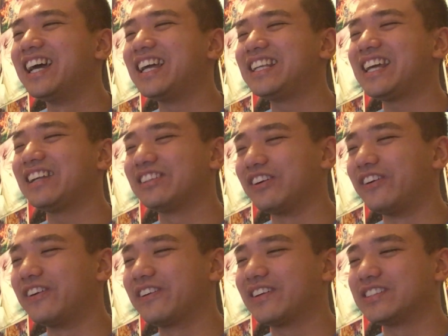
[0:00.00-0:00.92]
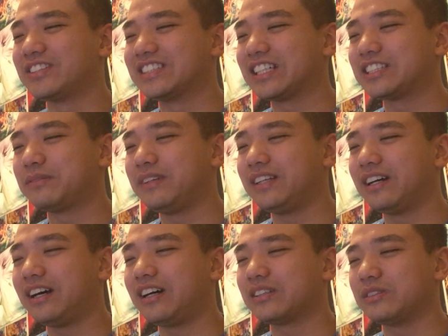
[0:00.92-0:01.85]
And then the Holy Grail turns out to be
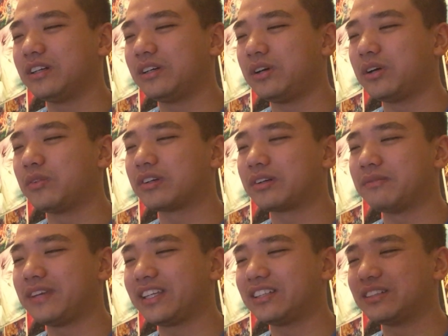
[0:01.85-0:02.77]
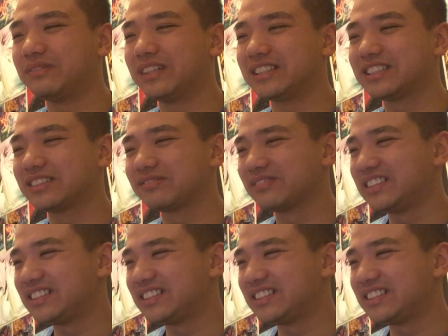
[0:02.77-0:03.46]
the hot water maker, but...